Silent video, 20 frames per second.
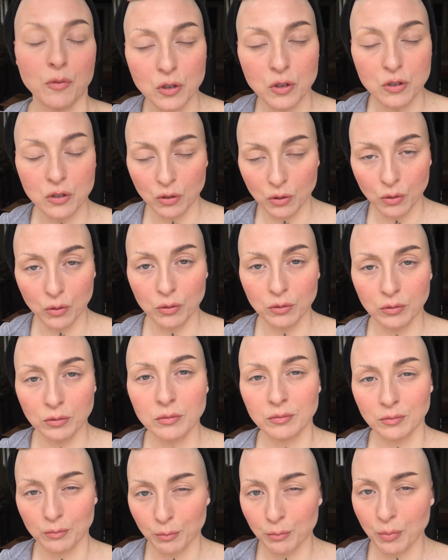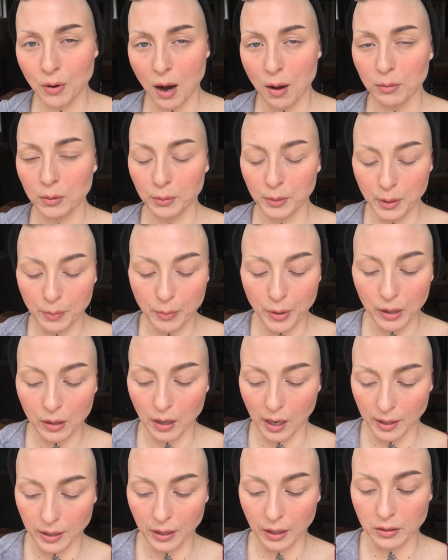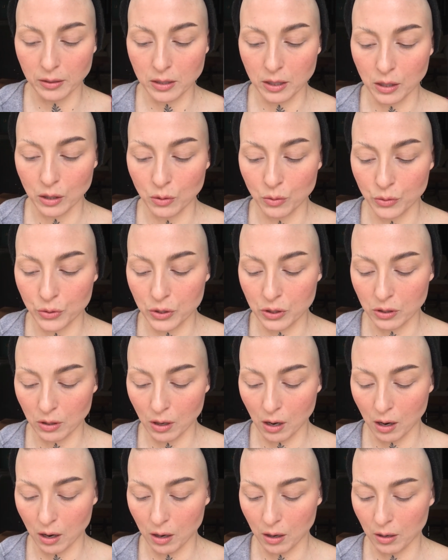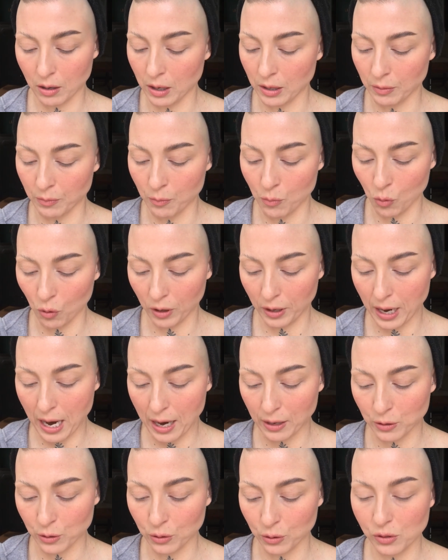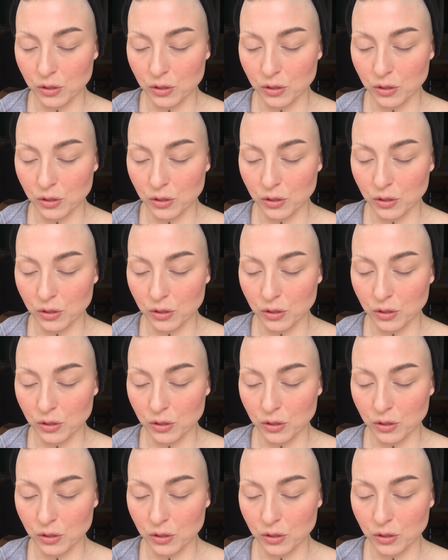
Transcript: you do, probably a better idea to use a more natural